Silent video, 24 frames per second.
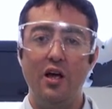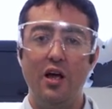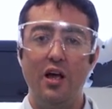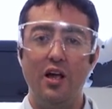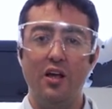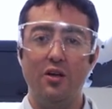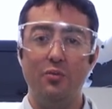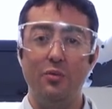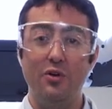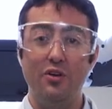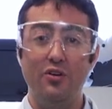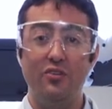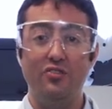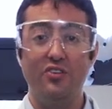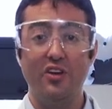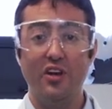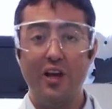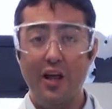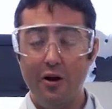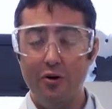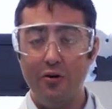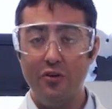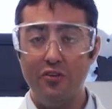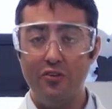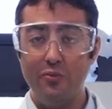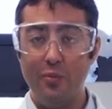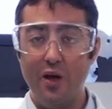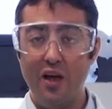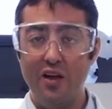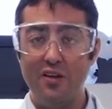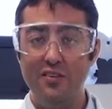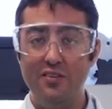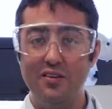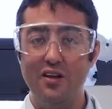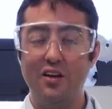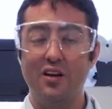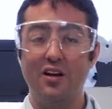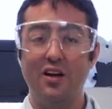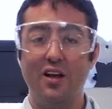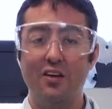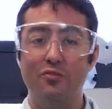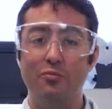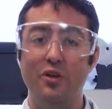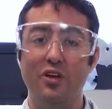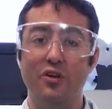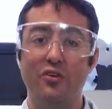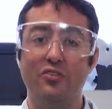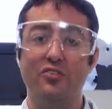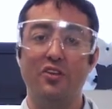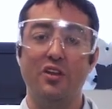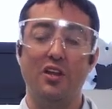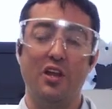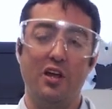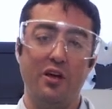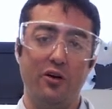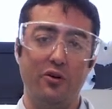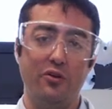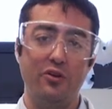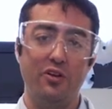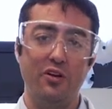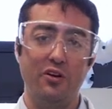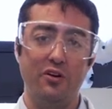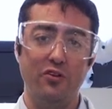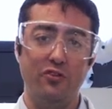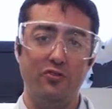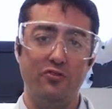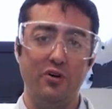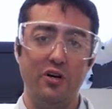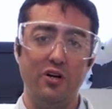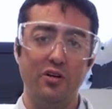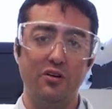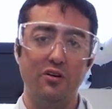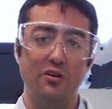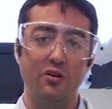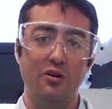it can be used in aerospace, it can even be used in the health industry.